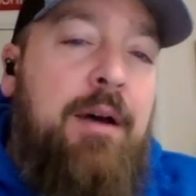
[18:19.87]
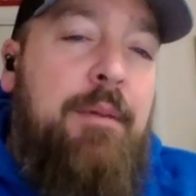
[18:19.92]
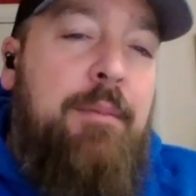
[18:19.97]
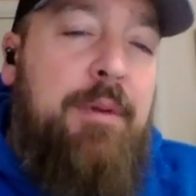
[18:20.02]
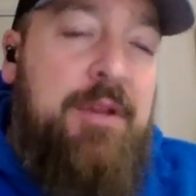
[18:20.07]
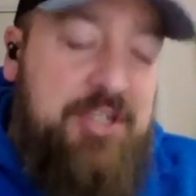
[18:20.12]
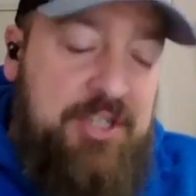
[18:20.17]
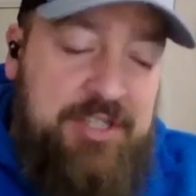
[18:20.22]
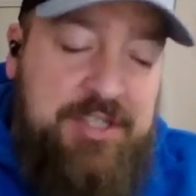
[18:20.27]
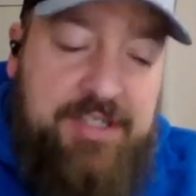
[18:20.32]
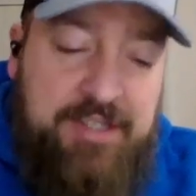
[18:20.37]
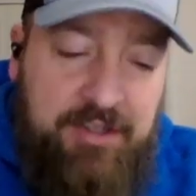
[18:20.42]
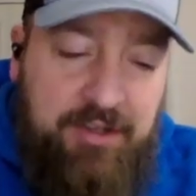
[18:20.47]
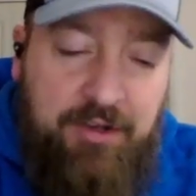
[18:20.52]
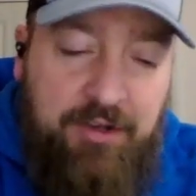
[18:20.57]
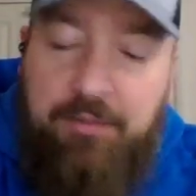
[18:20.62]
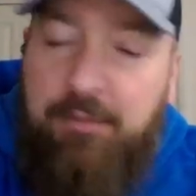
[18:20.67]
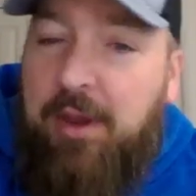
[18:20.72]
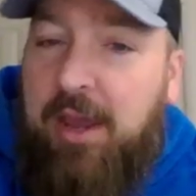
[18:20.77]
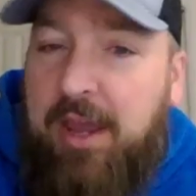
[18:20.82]
But she
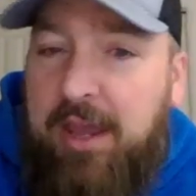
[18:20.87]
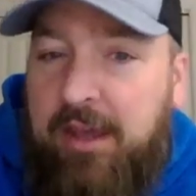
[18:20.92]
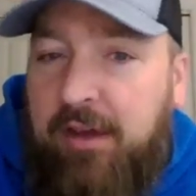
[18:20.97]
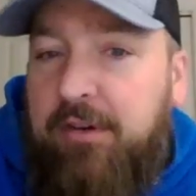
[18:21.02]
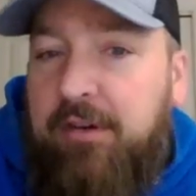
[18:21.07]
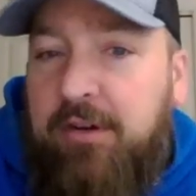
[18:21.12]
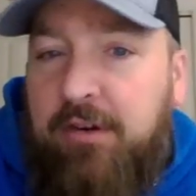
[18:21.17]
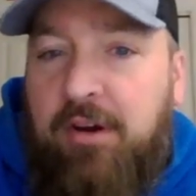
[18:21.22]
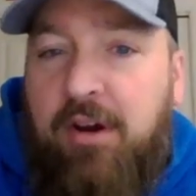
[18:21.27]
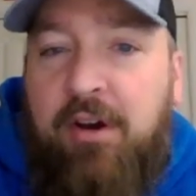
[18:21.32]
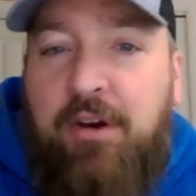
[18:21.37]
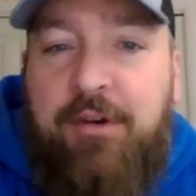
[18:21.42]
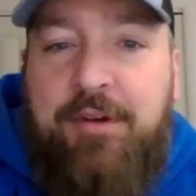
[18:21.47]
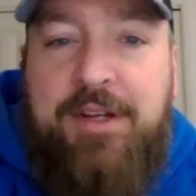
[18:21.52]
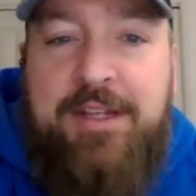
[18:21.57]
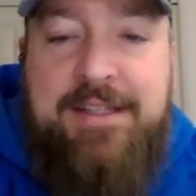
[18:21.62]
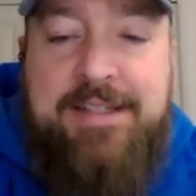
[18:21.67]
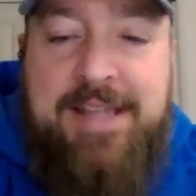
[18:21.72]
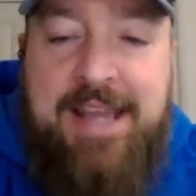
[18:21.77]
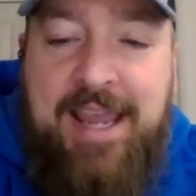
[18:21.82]
still held her own
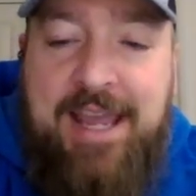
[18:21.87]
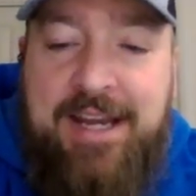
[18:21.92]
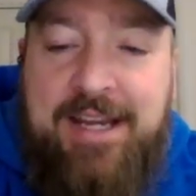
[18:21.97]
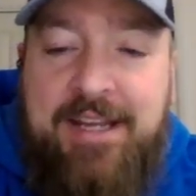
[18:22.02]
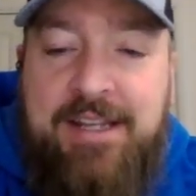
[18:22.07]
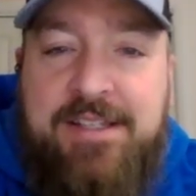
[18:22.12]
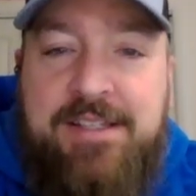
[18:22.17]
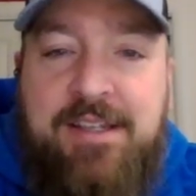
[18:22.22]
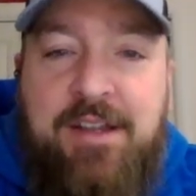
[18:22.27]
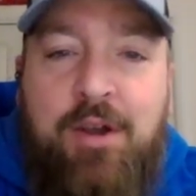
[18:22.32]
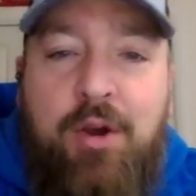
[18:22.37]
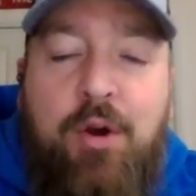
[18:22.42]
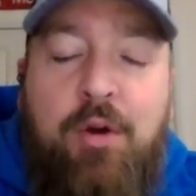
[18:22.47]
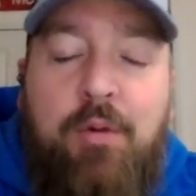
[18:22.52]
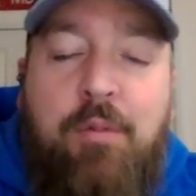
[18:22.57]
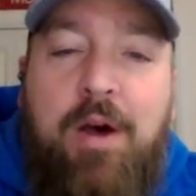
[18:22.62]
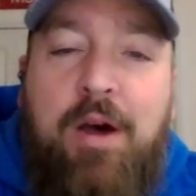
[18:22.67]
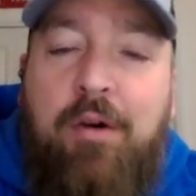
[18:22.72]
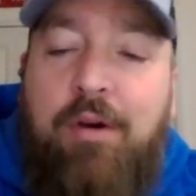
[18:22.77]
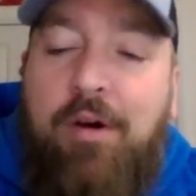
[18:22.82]
in tennis
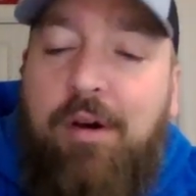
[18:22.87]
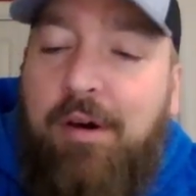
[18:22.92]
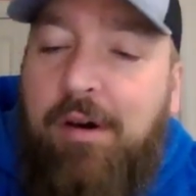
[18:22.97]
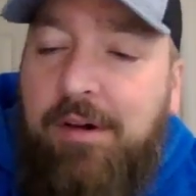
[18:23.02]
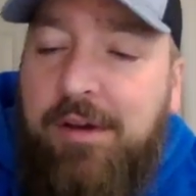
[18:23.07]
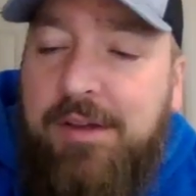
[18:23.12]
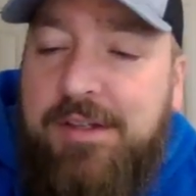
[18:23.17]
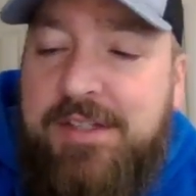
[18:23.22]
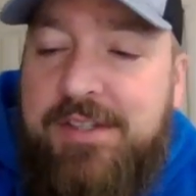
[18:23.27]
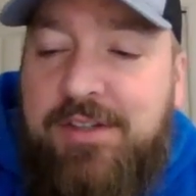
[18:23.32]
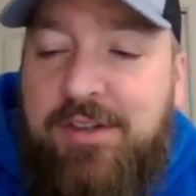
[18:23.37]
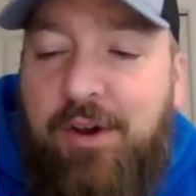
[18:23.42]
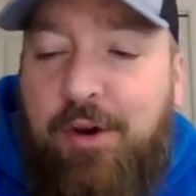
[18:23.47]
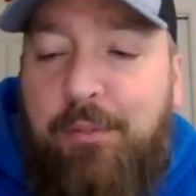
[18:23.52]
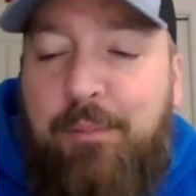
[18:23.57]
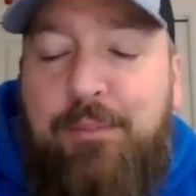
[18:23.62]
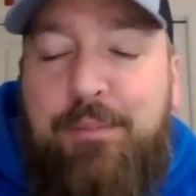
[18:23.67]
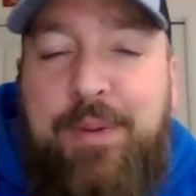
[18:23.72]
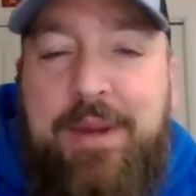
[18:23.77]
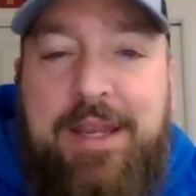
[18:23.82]
while also
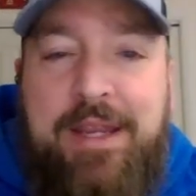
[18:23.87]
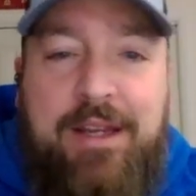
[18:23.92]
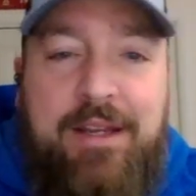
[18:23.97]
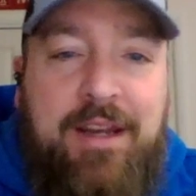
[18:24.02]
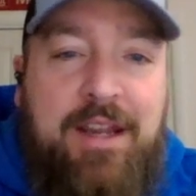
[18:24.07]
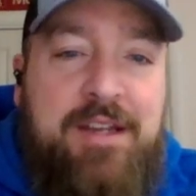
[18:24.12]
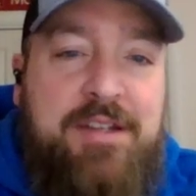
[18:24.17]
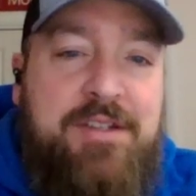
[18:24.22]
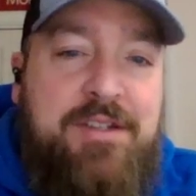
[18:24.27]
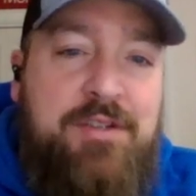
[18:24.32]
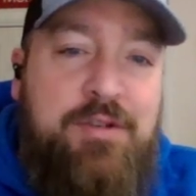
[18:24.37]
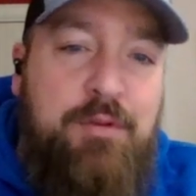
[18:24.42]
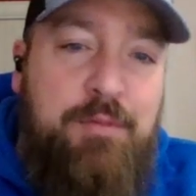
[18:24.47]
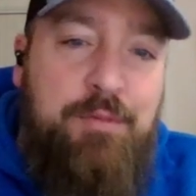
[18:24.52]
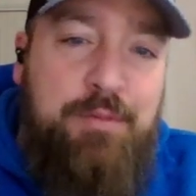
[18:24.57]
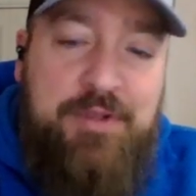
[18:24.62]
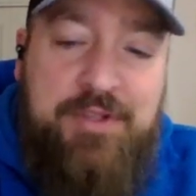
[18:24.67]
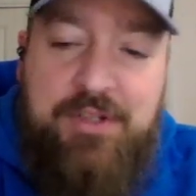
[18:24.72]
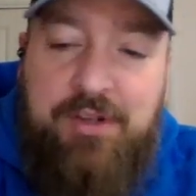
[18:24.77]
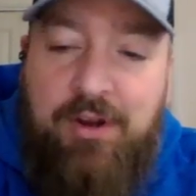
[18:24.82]
being a
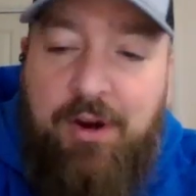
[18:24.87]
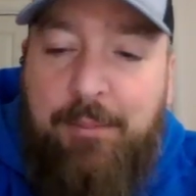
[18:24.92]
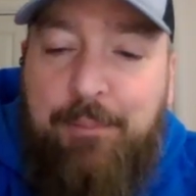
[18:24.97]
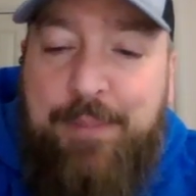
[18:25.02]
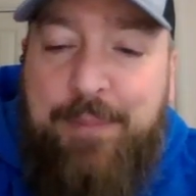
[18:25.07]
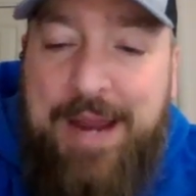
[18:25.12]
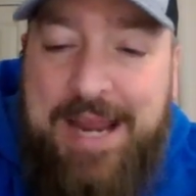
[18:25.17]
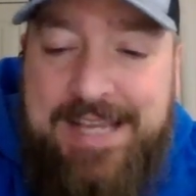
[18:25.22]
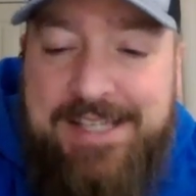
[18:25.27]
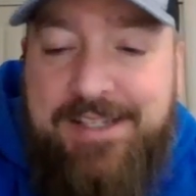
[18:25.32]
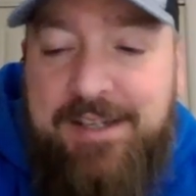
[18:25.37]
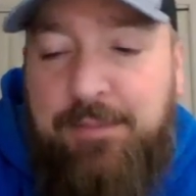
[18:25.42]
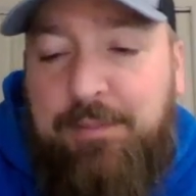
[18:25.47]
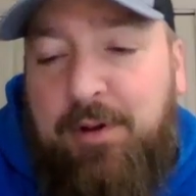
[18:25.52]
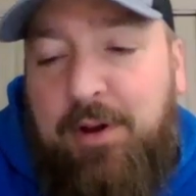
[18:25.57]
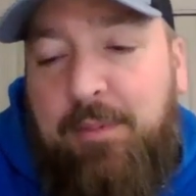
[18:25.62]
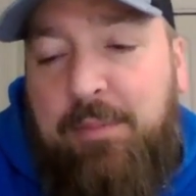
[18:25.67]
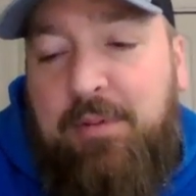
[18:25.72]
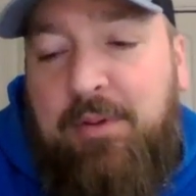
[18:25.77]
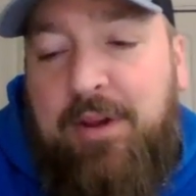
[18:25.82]
superstar
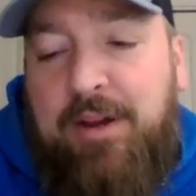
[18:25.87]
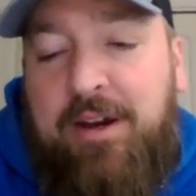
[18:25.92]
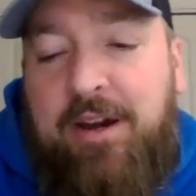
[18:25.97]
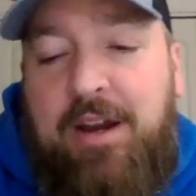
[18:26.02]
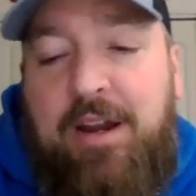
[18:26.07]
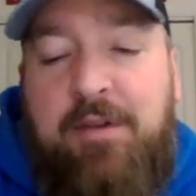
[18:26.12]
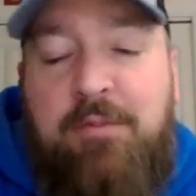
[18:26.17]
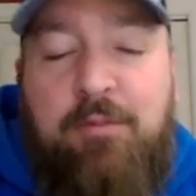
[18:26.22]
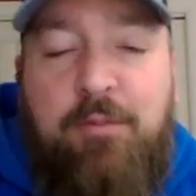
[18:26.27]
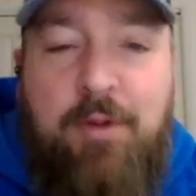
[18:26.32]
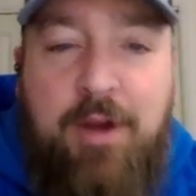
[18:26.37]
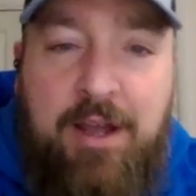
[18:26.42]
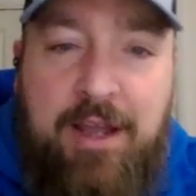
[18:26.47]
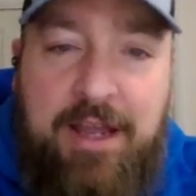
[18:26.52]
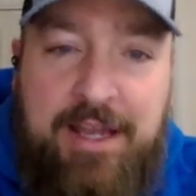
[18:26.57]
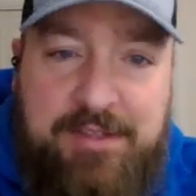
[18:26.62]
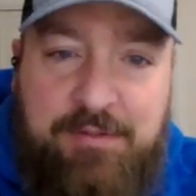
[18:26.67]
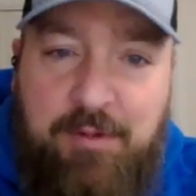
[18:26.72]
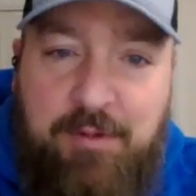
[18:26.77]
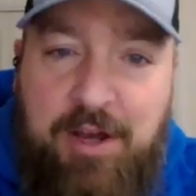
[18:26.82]
basketball player
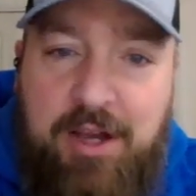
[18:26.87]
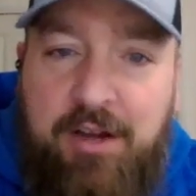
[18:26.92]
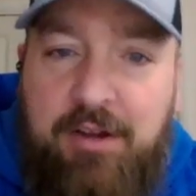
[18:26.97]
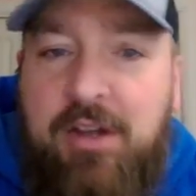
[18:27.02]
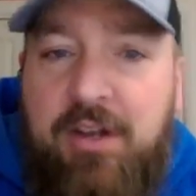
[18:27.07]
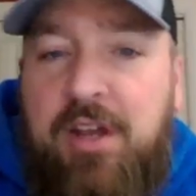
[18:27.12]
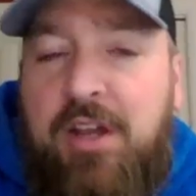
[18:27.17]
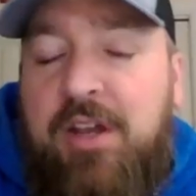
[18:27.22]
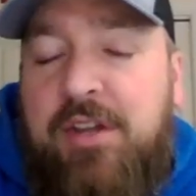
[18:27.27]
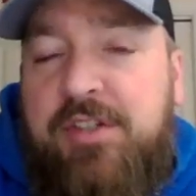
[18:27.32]
as well.